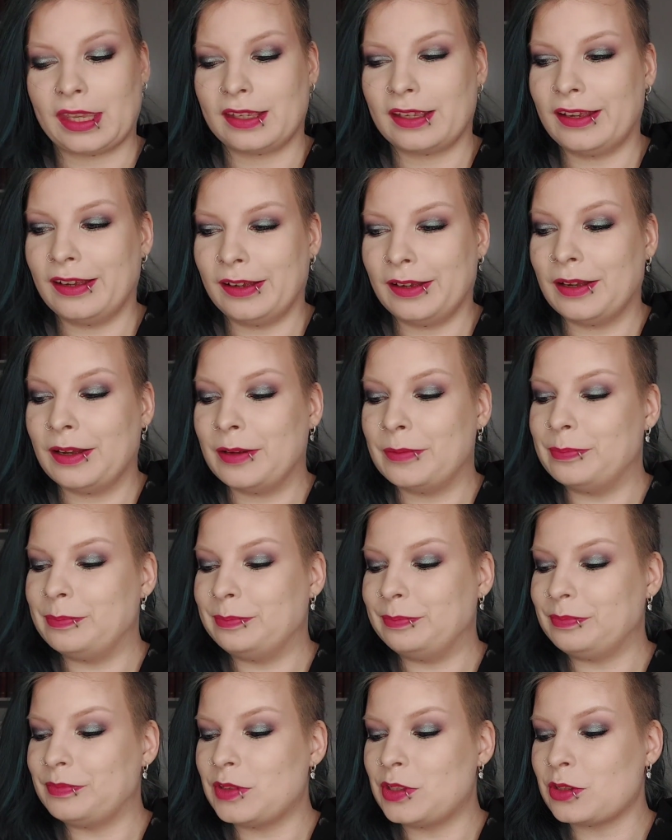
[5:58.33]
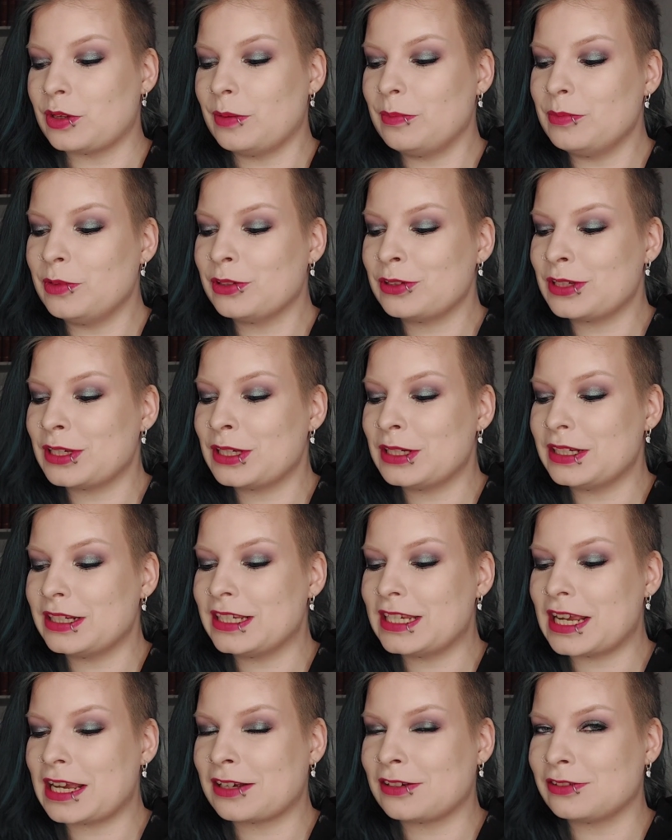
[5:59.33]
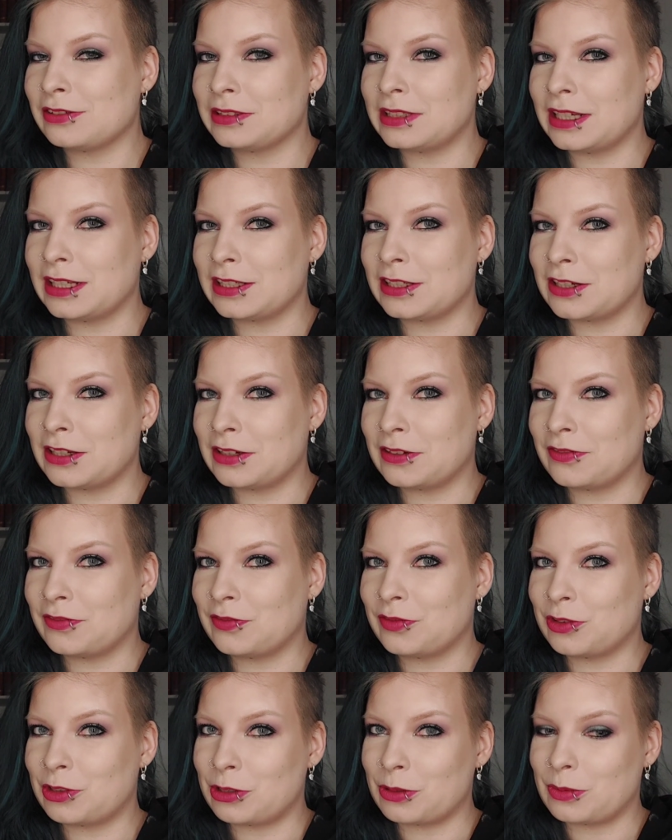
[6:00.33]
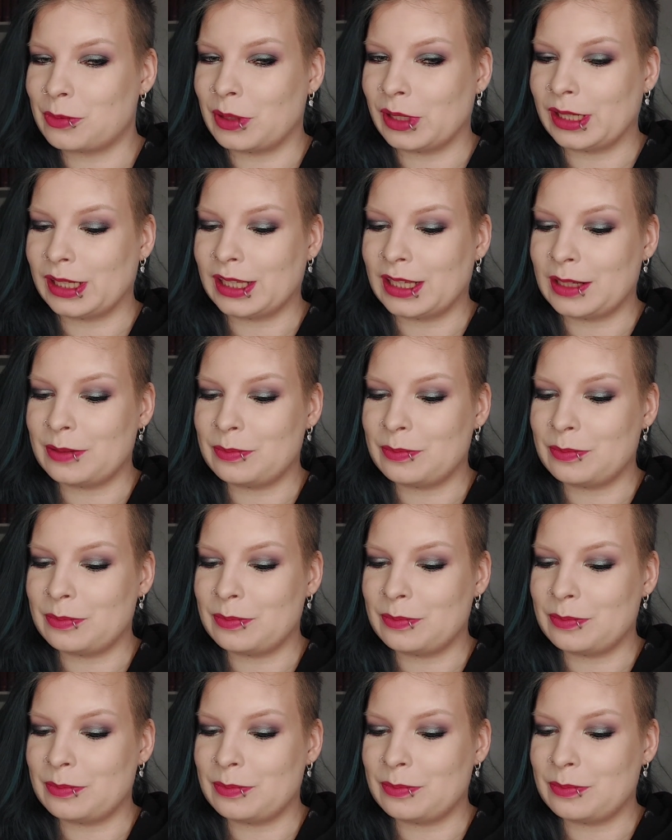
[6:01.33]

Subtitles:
So I'm not gonna tackle that for a while.